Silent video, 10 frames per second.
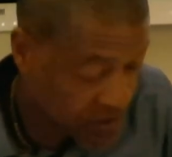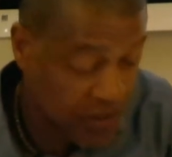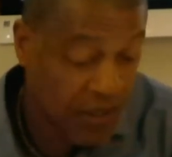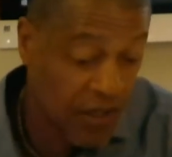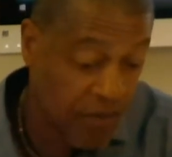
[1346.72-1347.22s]

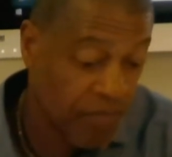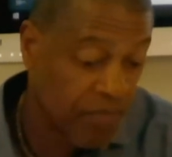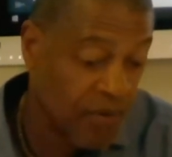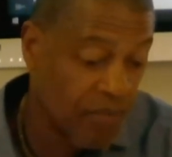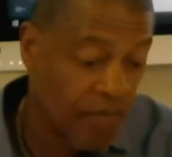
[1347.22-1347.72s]
said
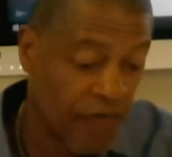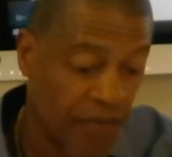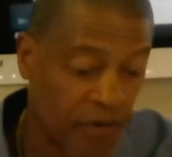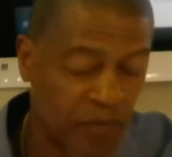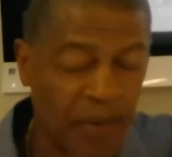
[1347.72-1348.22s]
that
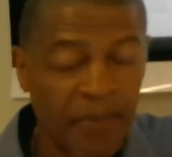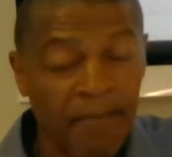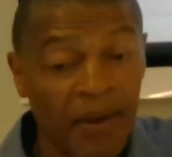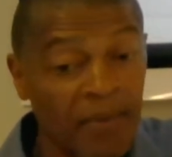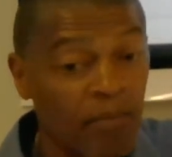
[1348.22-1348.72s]
female
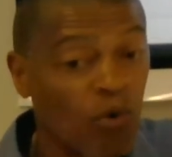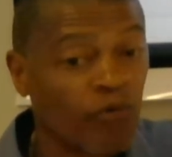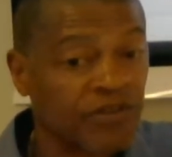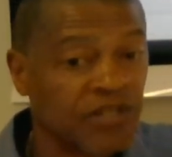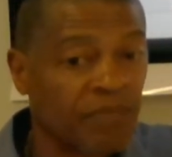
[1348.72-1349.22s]
may be more
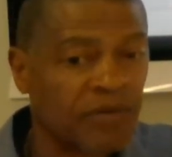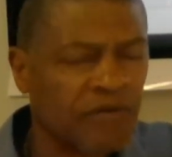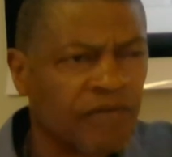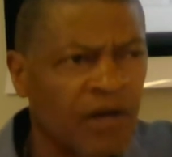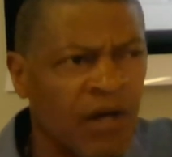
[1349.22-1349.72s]

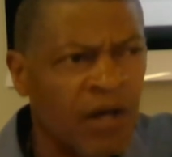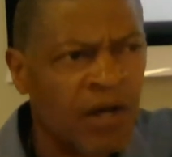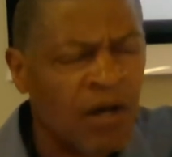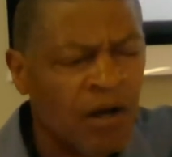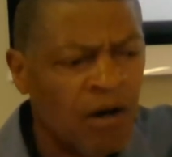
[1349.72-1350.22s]
receptive.
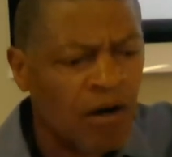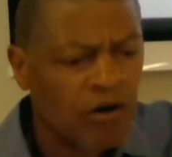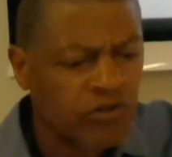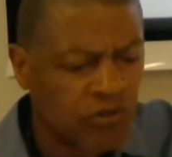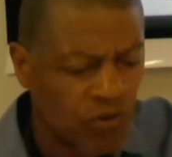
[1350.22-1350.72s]

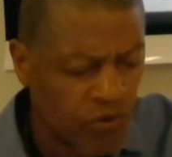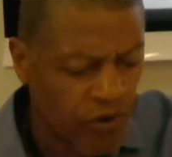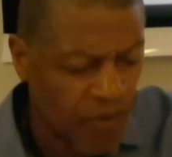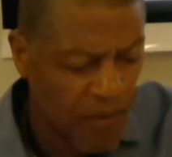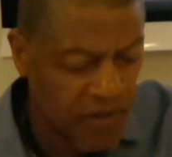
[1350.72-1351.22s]
Also,
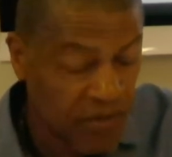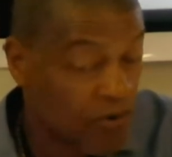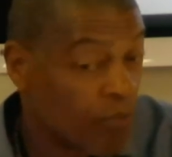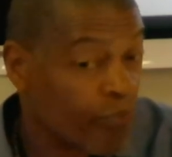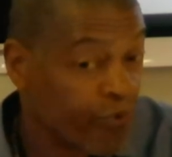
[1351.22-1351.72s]
there may be something
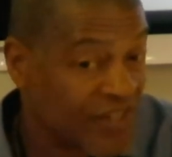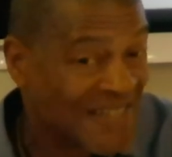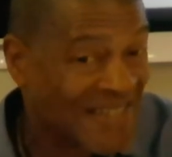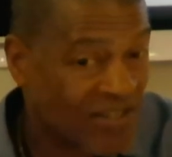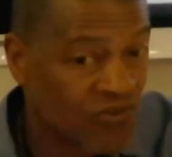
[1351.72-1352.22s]
called
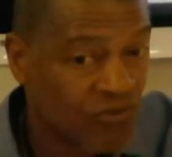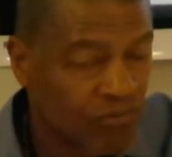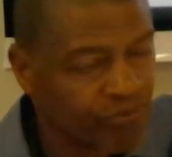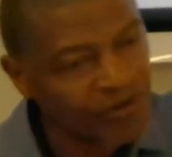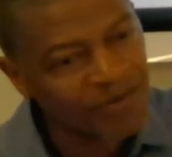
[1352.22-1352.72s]

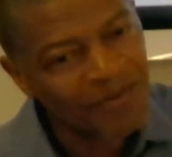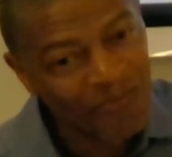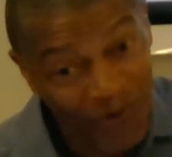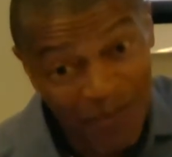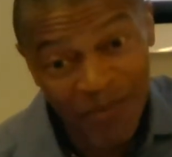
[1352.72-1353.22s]

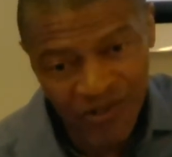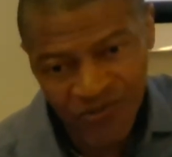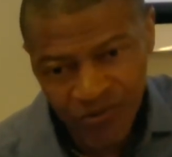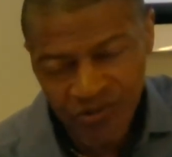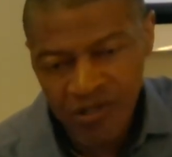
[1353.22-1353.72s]

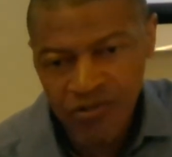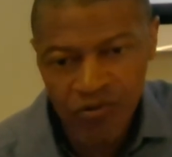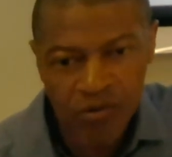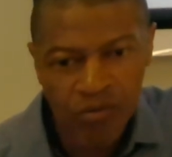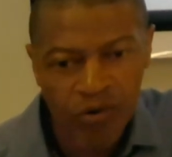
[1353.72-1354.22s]
premenstrual
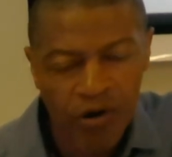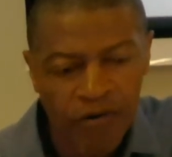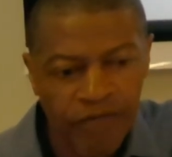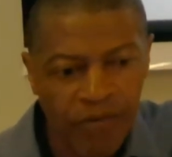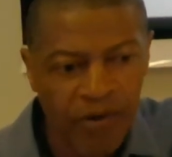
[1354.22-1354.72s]
syndrome,
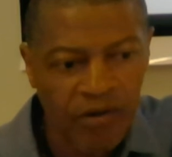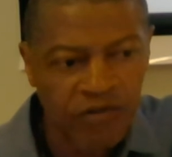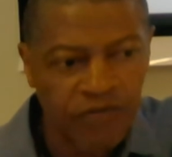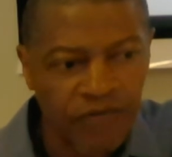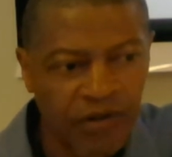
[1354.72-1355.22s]
where
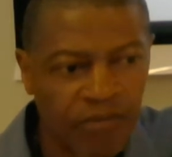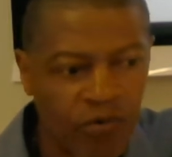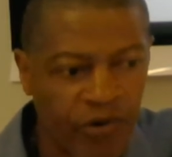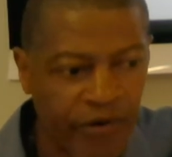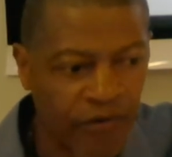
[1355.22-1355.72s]
females feeling
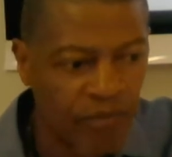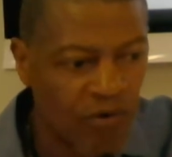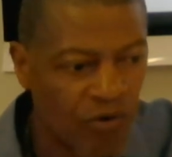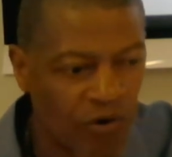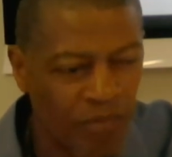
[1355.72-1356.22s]
more
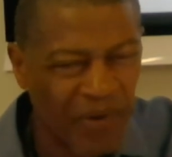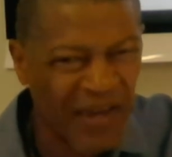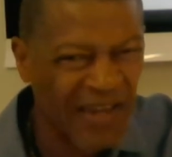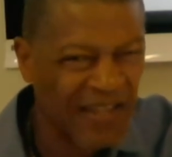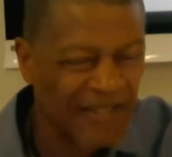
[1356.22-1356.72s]
irritable or
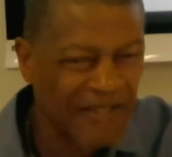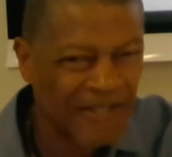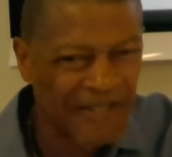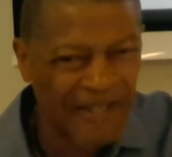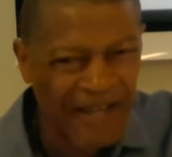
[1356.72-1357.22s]

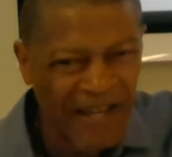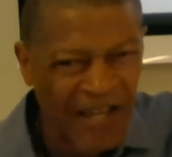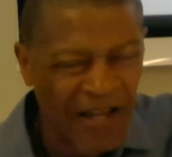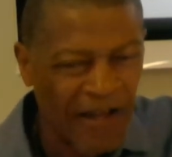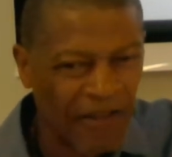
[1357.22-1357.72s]
pains
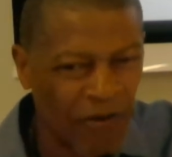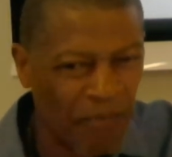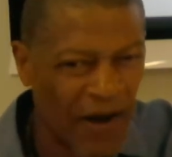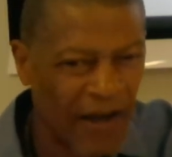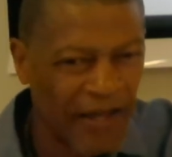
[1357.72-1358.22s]
in their
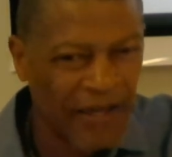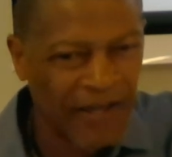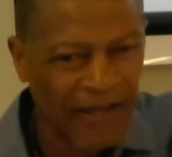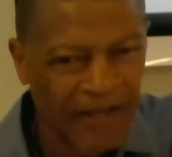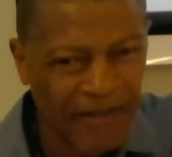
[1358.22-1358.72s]
body,
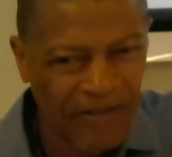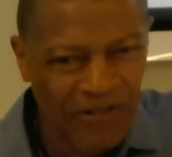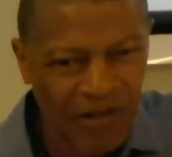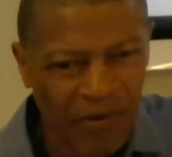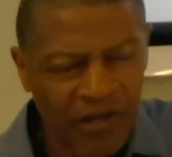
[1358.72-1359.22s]
in the
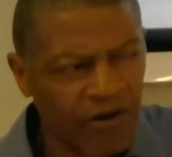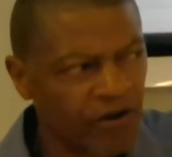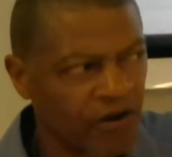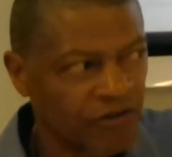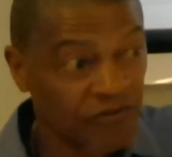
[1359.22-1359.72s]
stomach
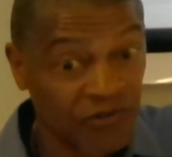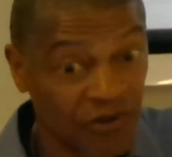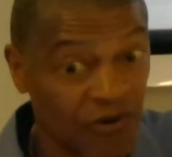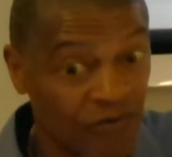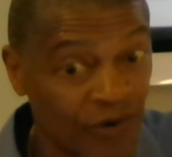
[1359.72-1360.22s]
area, as a
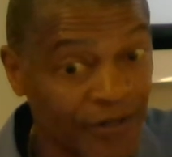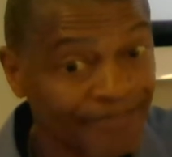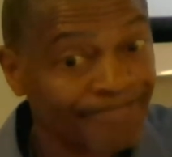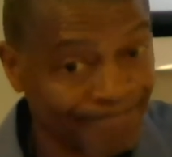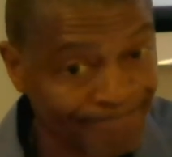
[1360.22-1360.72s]
result of
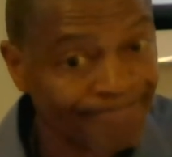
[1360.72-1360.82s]
what